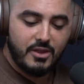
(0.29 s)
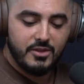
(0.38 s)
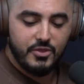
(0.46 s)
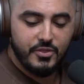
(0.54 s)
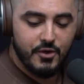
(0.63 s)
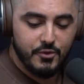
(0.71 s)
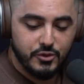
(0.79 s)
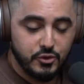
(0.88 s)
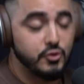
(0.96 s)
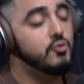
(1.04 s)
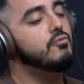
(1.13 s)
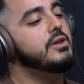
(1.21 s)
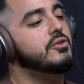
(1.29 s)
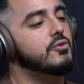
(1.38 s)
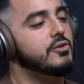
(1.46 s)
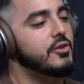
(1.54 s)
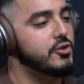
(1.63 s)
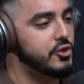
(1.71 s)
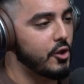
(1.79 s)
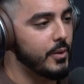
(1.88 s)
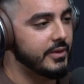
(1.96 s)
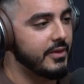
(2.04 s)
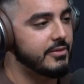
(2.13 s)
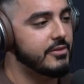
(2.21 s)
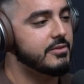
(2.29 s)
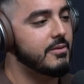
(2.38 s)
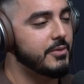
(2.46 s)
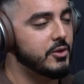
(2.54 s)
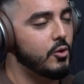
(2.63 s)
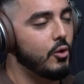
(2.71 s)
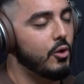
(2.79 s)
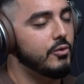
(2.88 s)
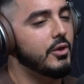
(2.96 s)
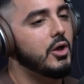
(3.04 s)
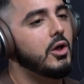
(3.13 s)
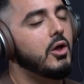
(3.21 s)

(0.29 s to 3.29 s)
there is new research that's showing that there's something called